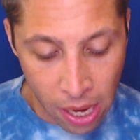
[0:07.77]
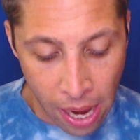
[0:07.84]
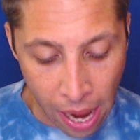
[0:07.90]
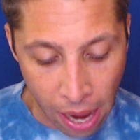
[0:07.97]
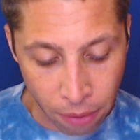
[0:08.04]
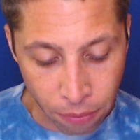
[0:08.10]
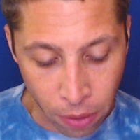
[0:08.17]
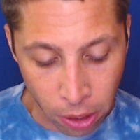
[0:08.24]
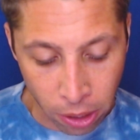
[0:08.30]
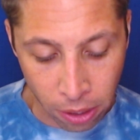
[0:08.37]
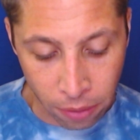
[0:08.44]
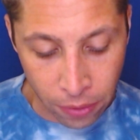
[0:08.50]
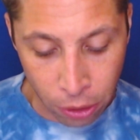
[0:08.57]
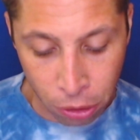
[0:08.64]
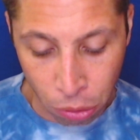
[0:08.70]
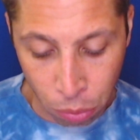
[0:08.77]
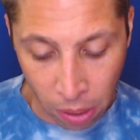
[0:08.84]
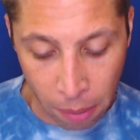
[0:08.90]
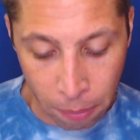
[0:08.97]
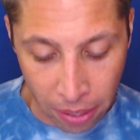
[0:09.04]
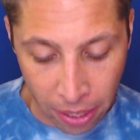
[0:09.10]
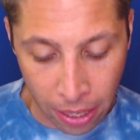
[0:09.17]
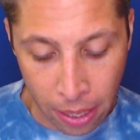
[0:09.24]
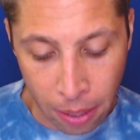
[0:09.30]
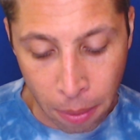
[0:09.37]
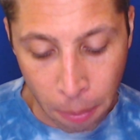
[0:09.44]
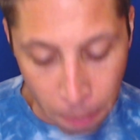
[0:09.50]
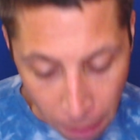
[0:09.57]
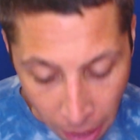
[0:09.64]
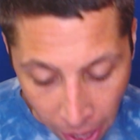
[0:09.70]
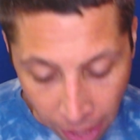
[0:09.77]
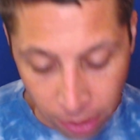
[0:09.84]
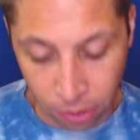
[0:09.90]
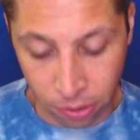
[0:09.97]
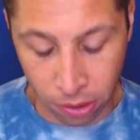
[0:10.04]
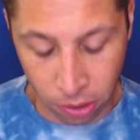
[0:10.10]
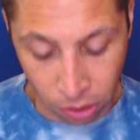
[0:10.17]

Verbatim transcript: How far did the fish swim in miles?